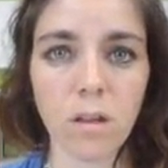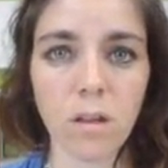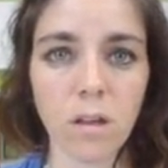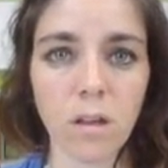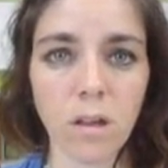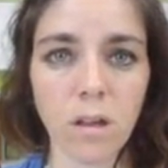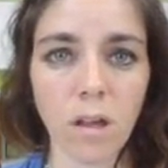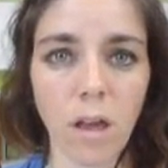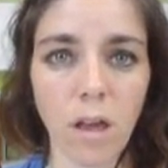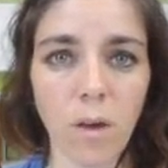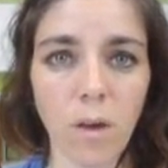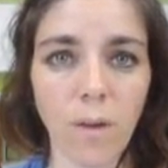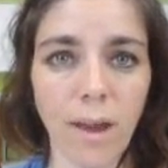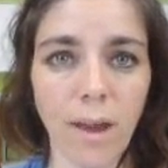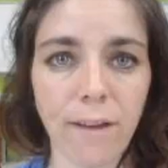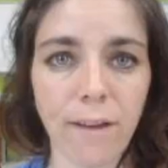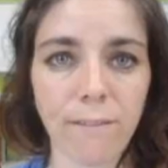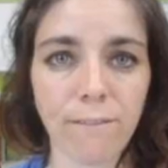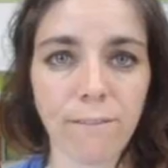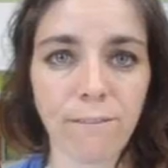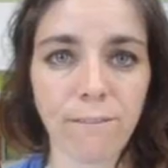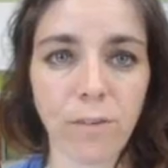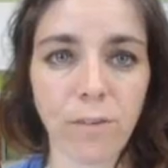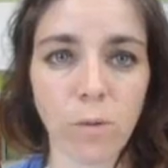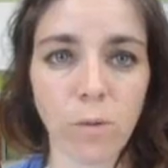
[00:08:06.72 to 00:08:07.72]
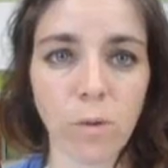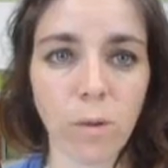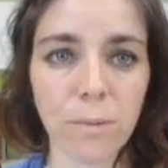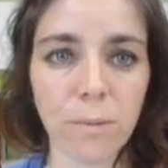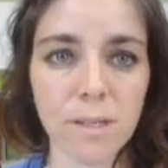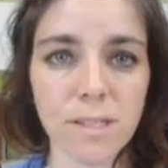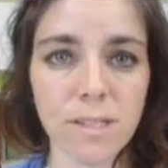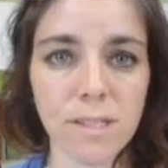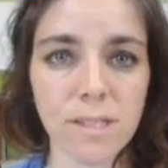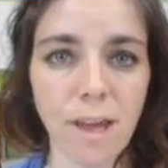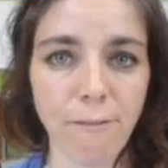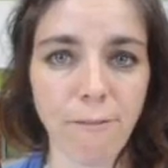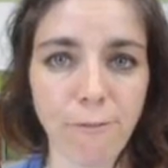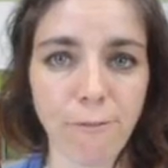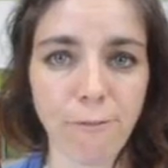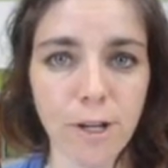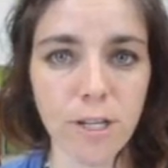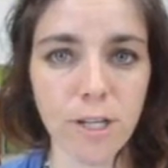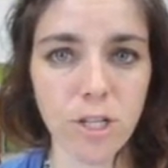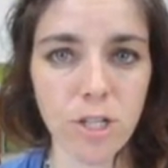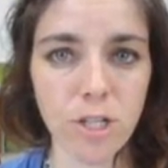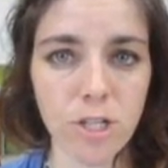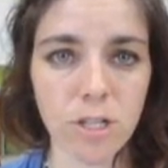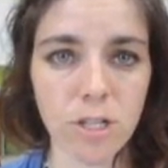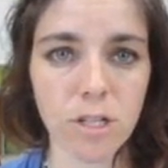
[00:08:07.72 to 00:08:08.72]
Okay, for women's
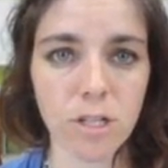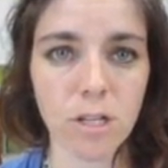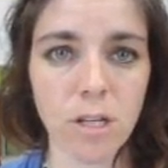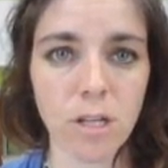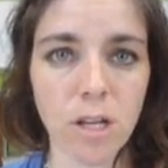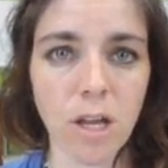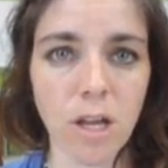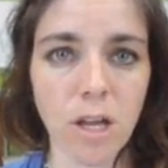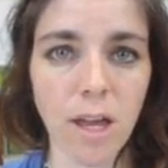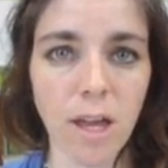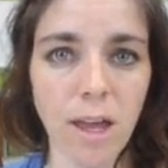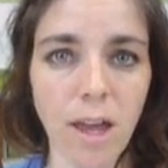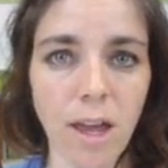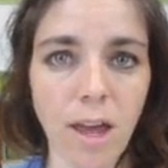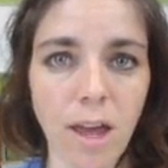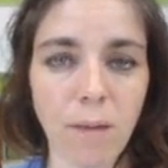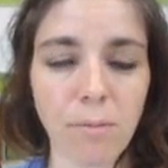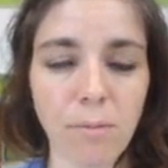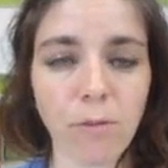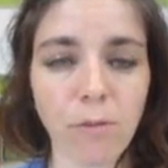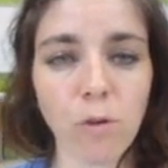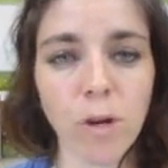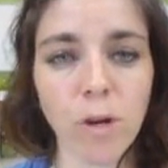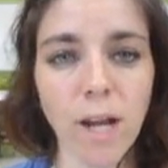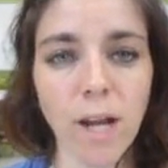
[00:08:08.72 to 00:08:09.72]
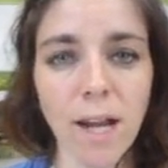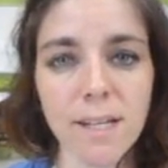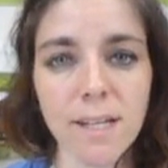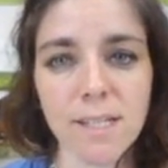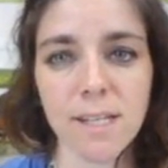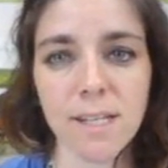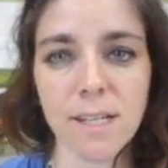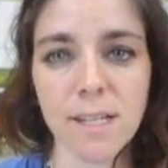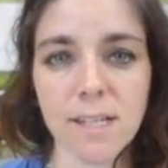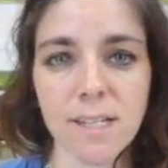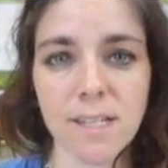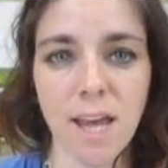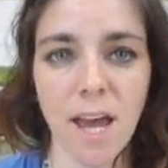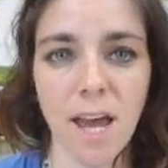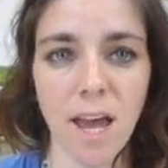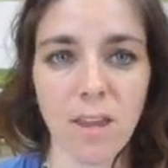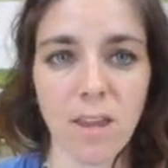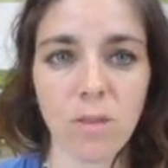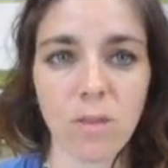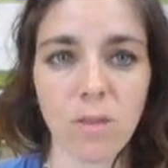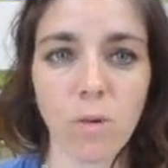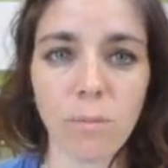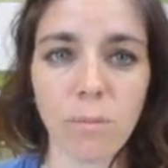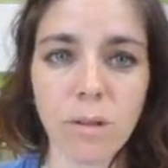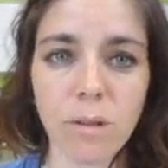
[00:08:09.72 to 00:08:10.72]
suffrage, uh, before 1910, the
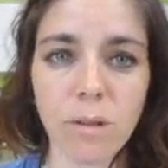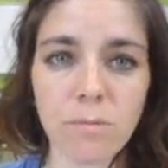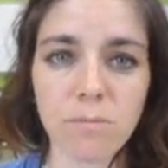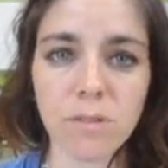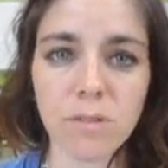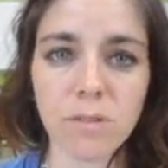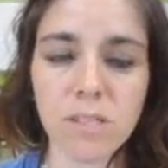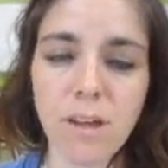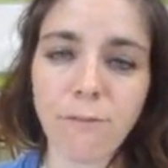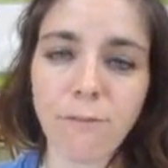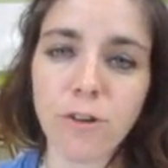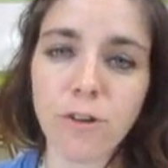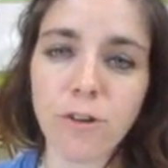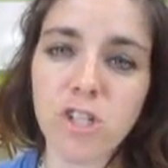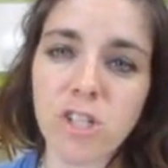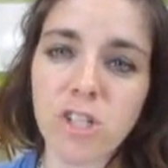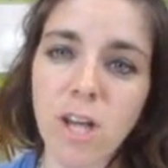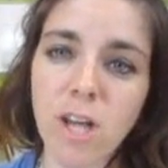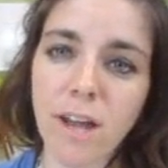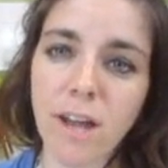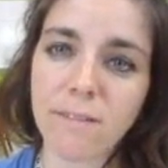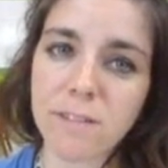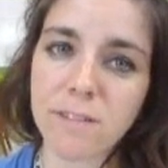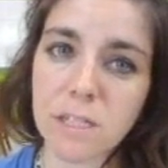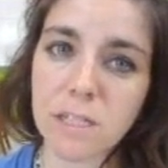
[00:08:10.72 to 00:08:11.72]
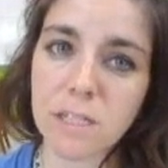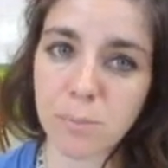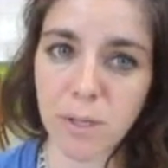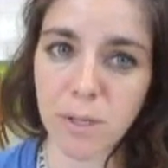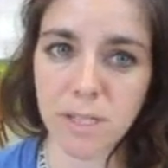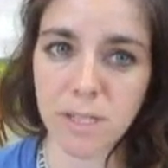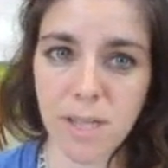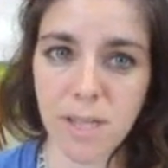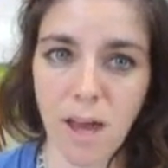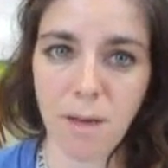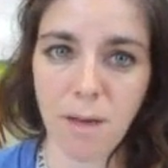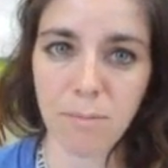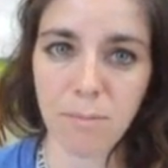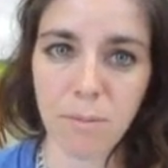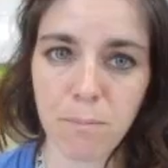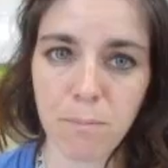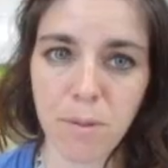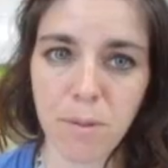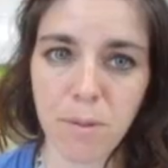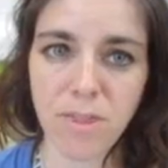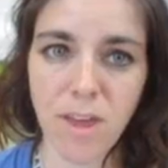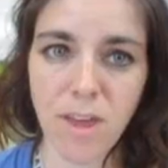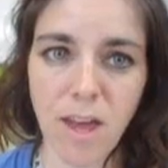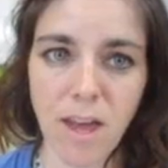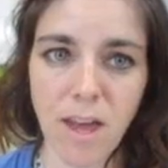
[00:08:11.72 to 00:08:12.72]
women's suffrage kind of splits up, but
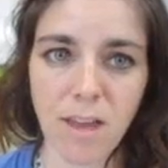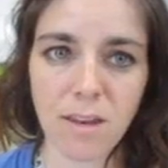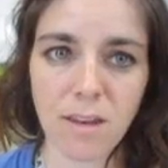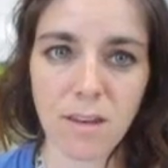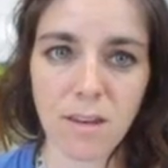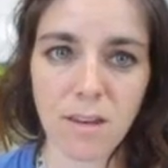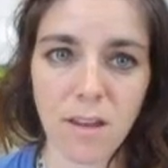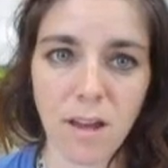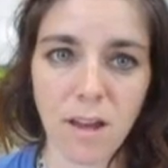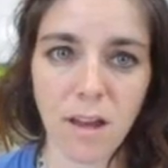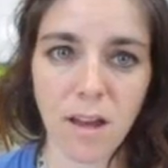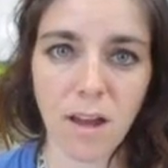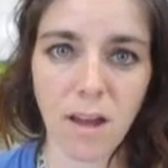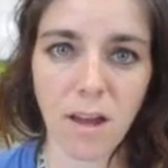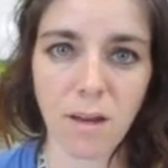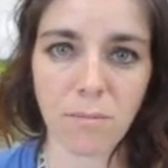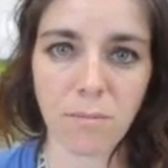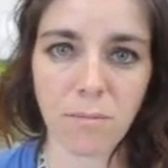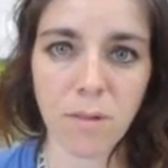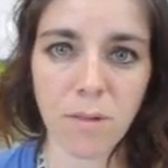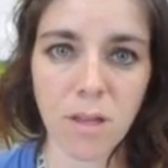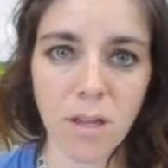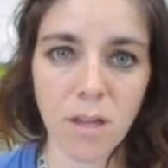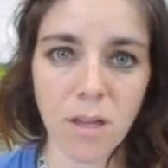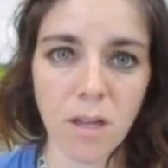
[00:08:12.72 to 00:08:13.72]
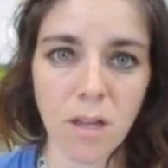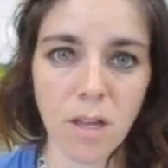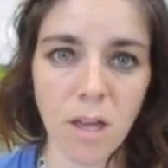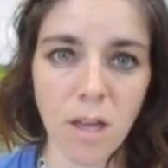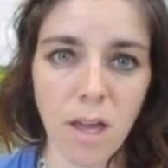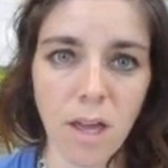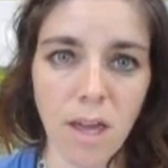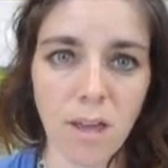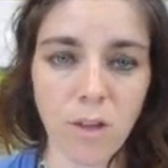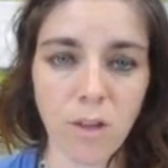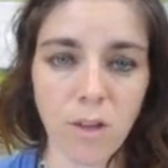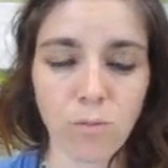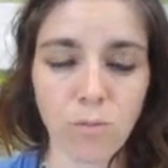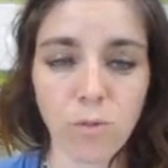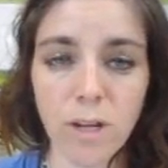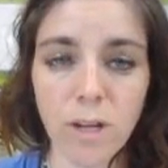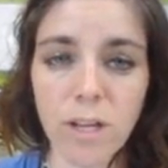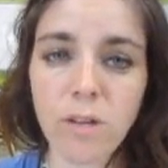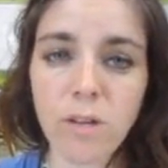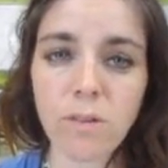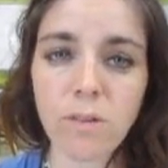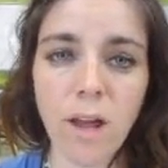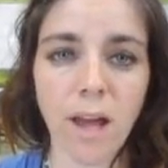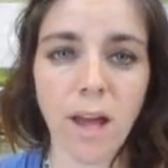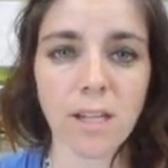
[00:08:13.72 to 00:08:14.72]
then um, it
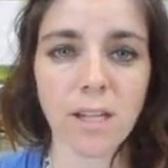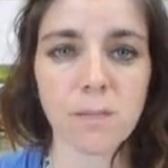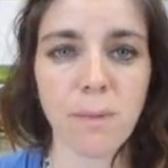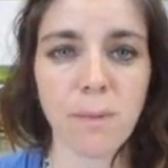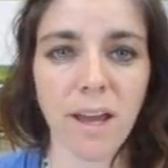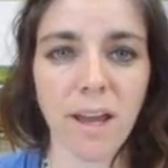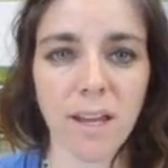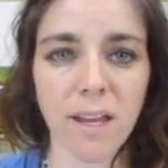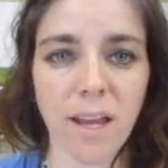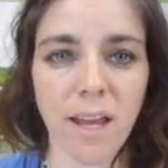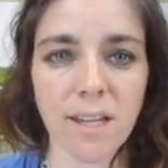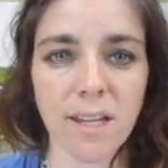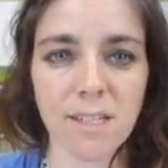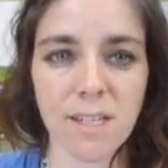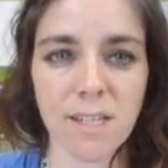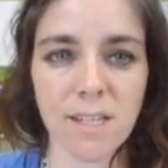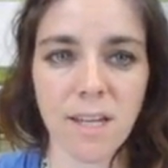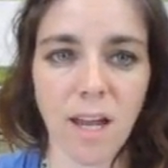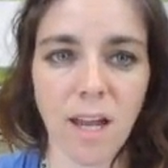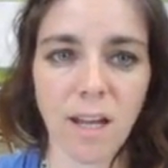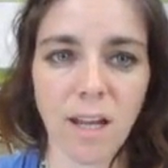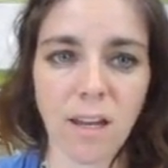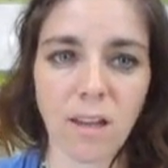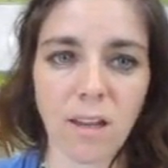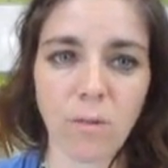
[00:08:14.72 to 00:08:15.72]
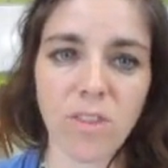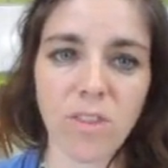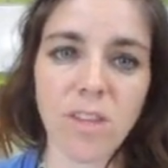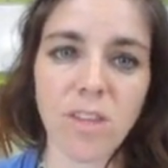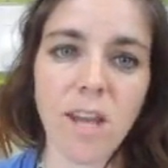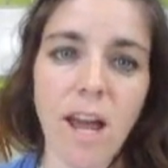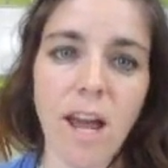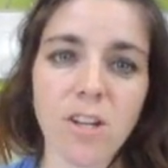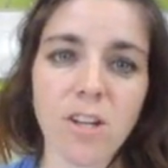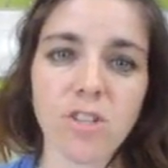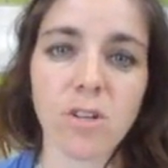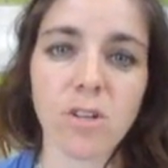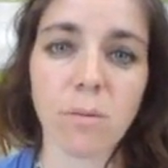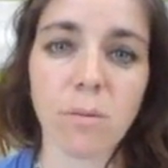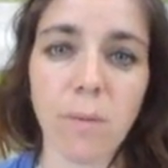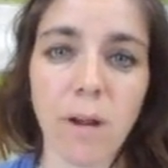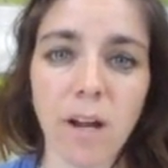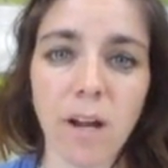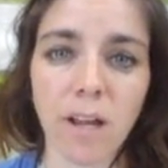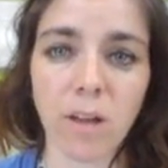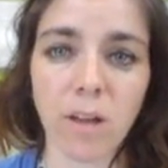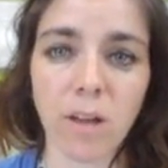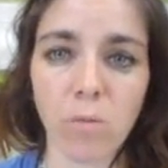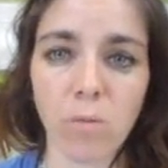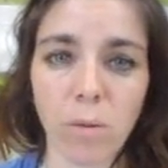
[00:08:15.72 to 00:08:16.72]
reunites back in 1890 with the National
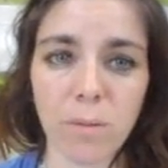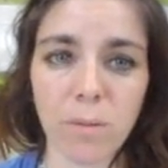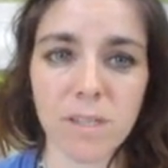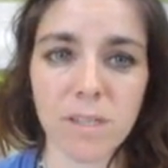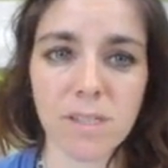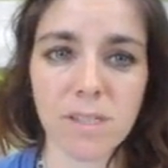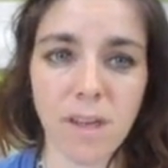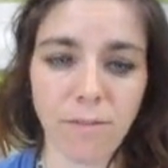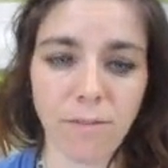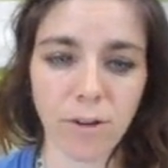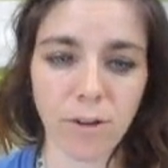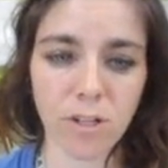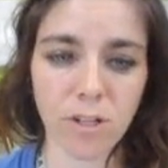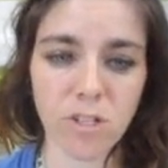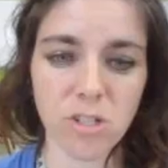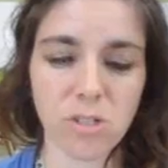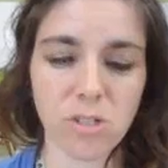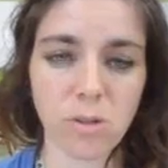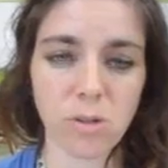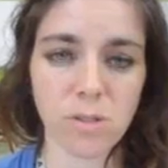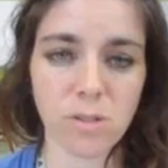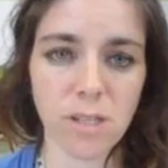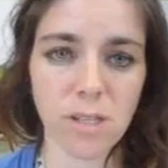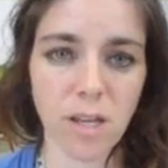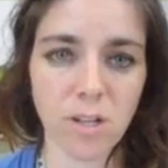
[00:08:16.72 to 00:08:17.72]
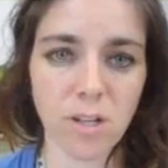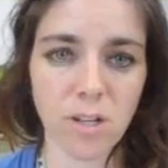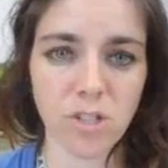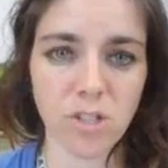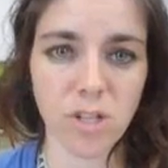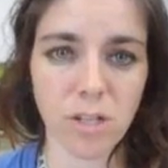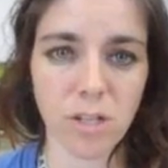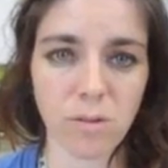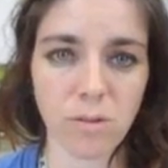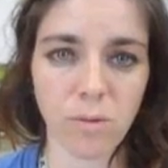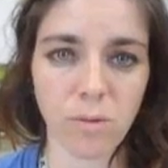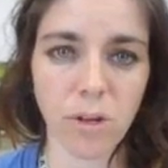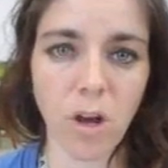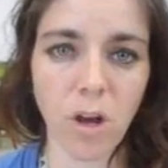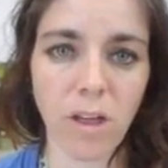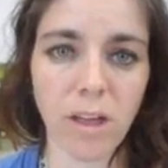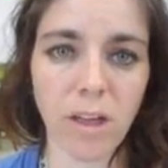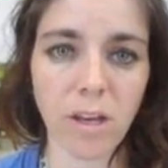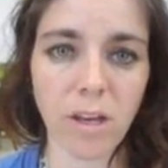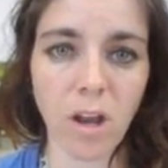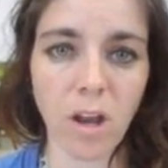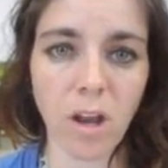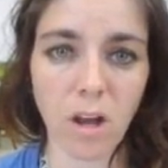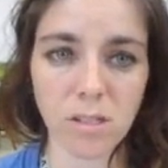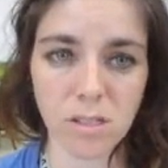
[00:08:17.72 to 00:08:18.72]
American Women's Suffrage Association. We call
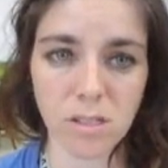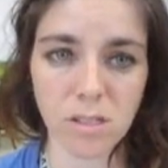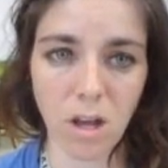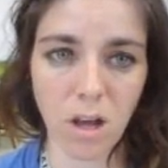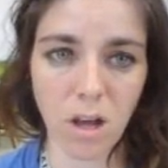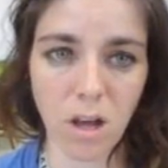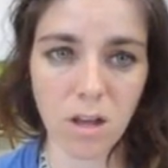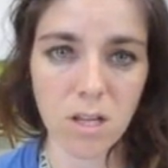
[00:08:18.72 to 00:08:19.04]
it NAWSA.